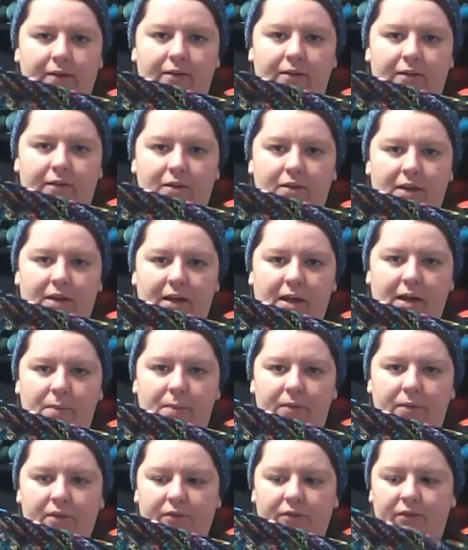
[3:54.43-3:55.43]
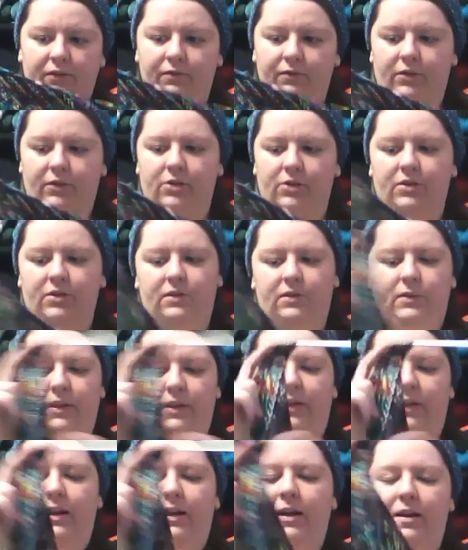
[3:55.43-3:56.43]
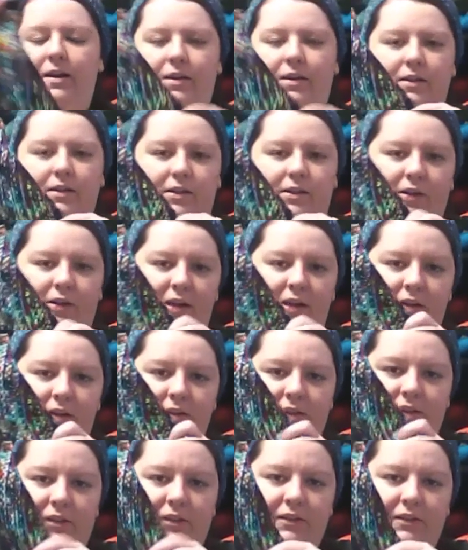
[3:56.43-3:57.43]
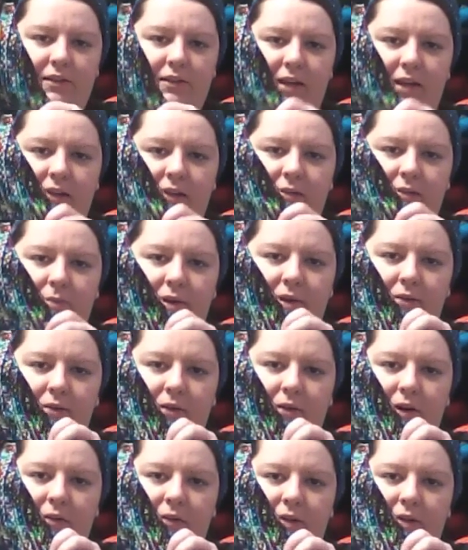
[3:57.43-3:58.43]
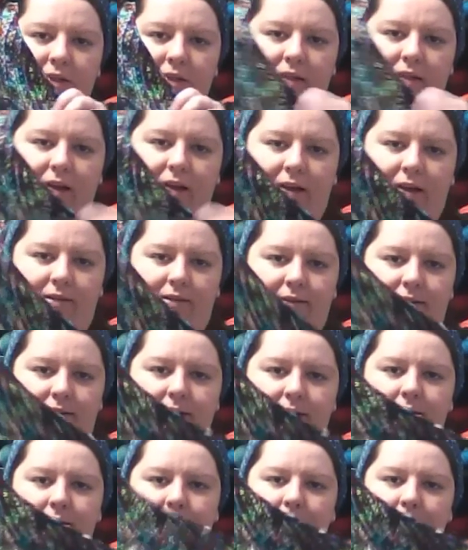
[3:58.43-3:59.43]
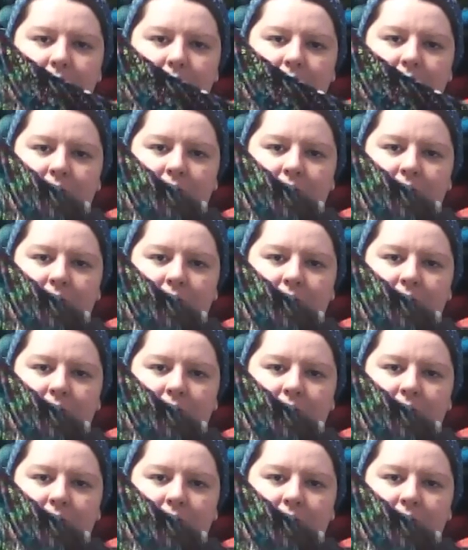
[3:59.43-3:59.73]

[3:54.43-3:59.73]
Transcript: You get a couple of different versions with it. So here's the little dangly bit where I was last time.